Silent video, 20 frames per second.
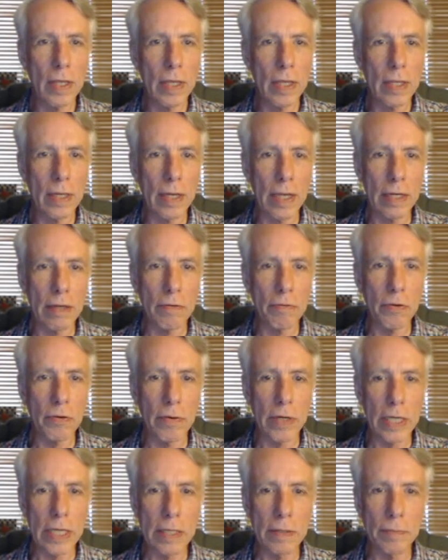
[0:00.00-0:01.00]
knight
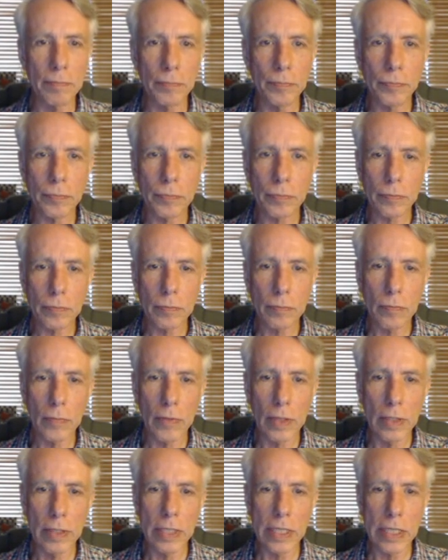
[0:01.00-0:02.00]
f3,
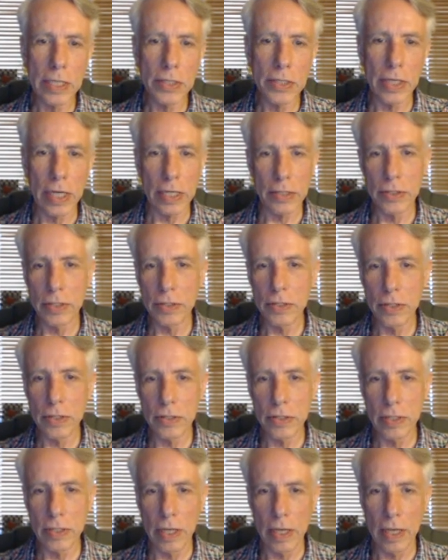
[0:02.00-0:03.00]
d6. This
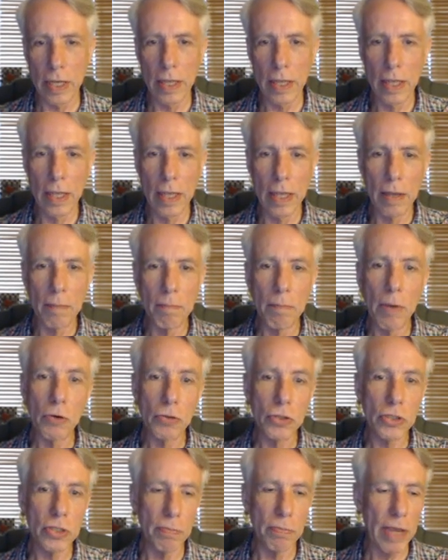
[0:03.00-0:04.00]
is uh,
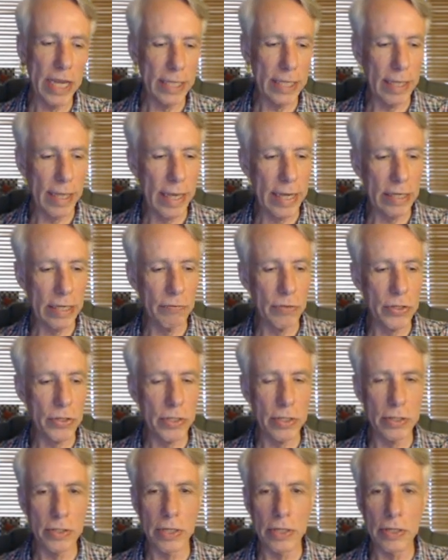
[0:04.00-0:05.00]
most main line of the
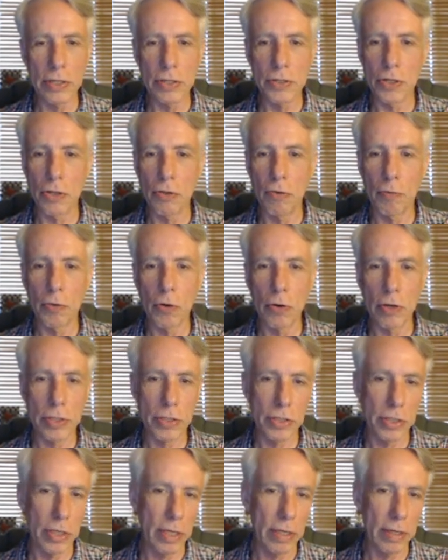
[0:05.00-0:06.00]
Sicilians, although of
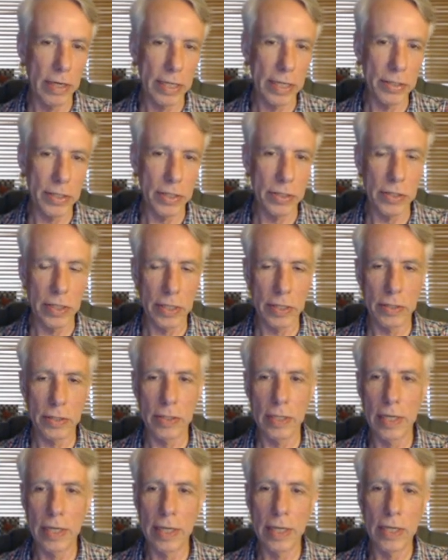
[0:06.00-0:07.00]
course uh, knight
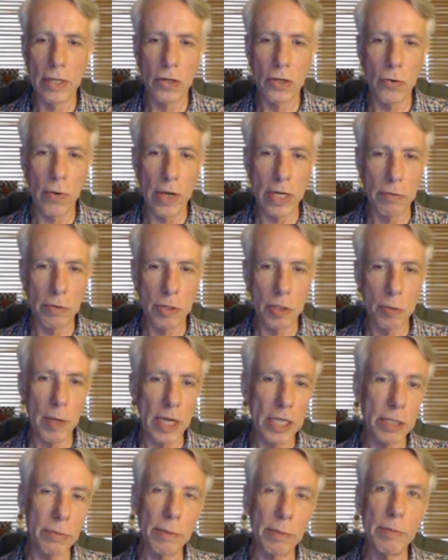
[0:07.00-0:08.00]
c6, quite a
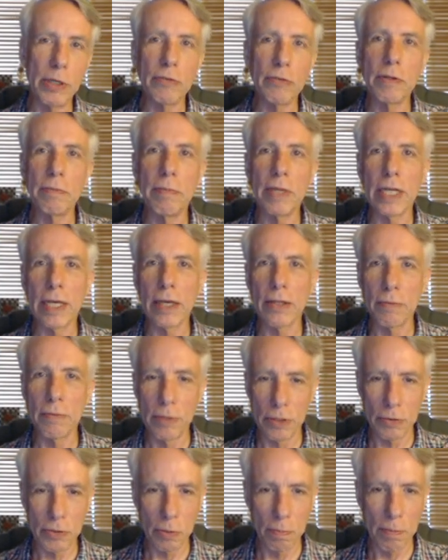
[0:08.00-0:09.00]
respectable move and many other
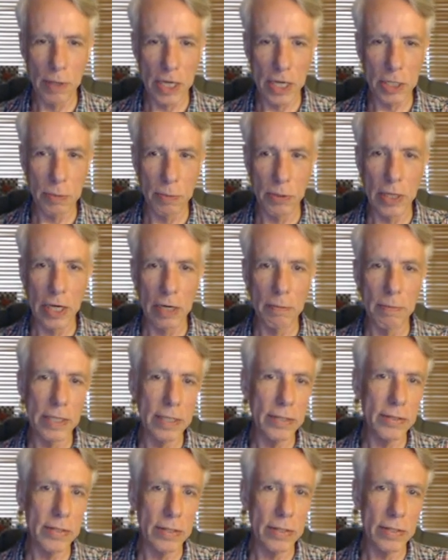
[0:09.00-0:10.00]
moves are possible there. But
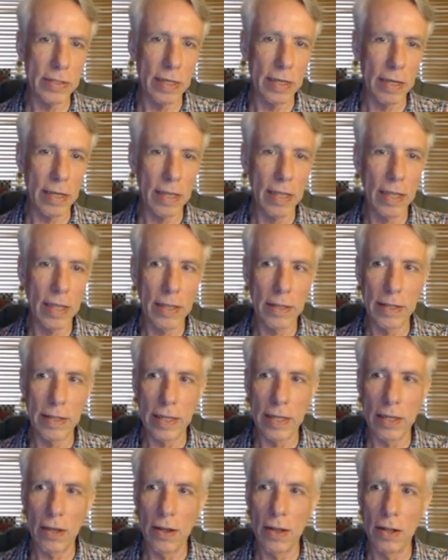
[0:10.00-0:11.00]
this is the,
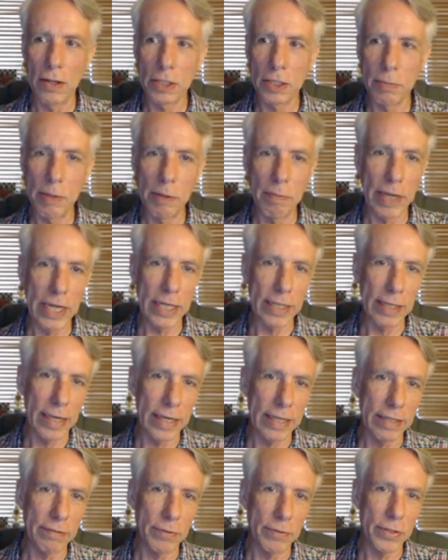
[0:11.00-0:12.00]
the ultimate main
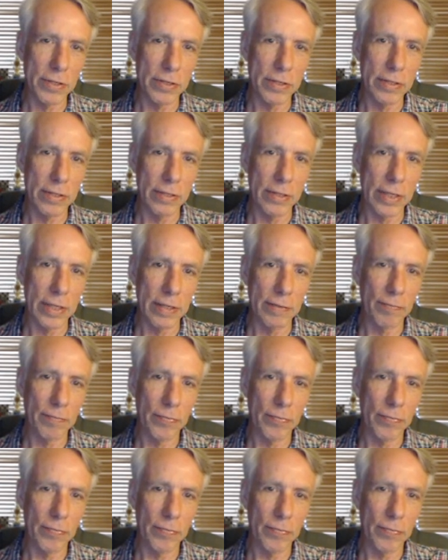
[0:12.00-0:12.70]
line of the Sicilian,